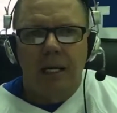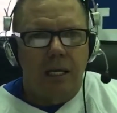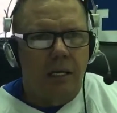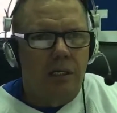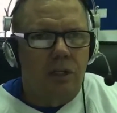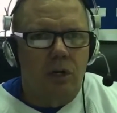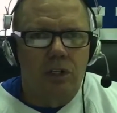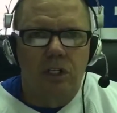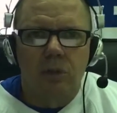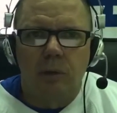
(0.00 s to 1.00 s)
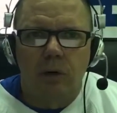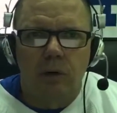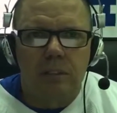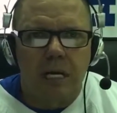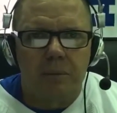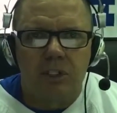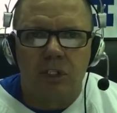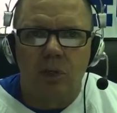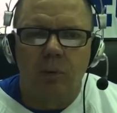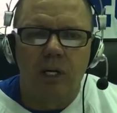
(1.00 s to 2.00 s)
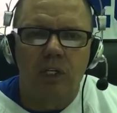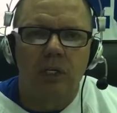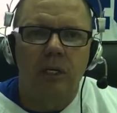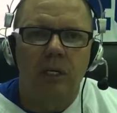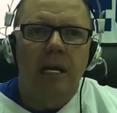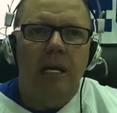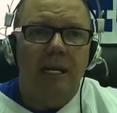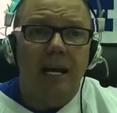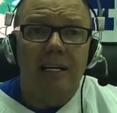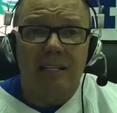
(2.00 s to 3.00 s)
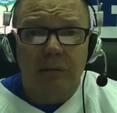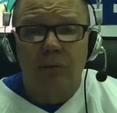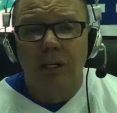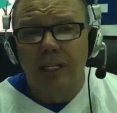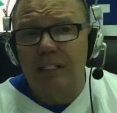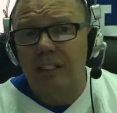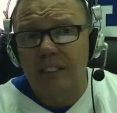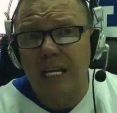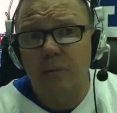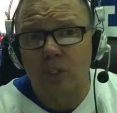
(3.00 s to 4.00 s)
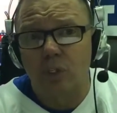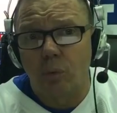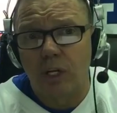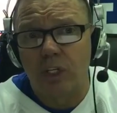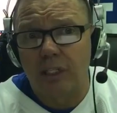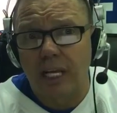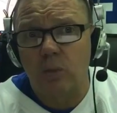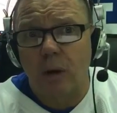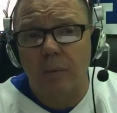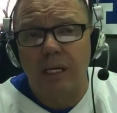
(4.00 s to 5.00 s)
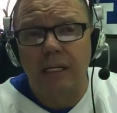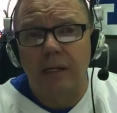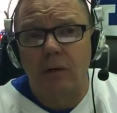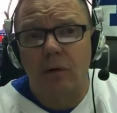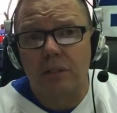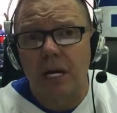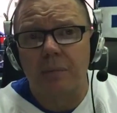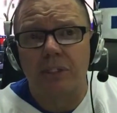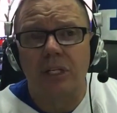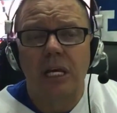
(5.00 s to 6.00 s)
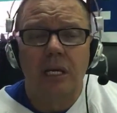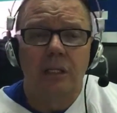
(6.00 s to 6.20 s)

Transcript: It turns into an Earl Thomas situation. And guys, it really is the same situation. That's why we didn't get Earl Thomas.